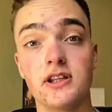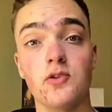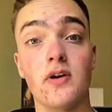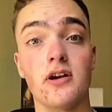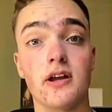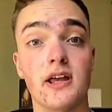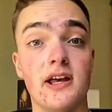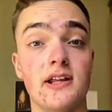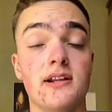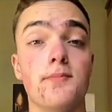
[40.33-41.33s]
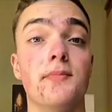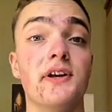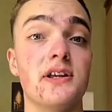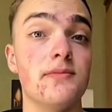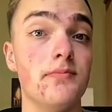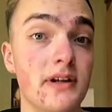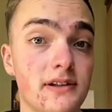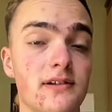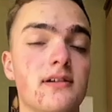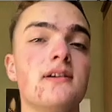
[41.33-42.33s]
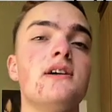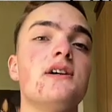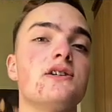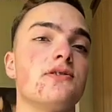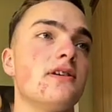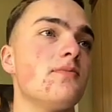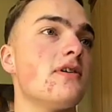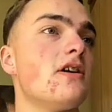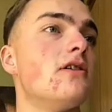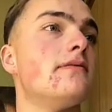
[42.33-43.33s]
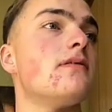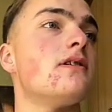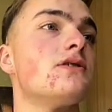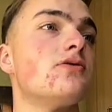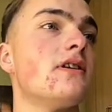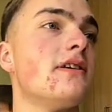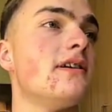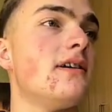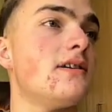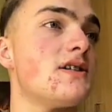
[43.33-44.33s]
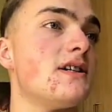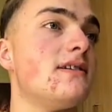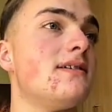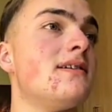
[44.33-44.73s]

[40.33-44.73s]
where I can make it better. So let me go over this right here. I said,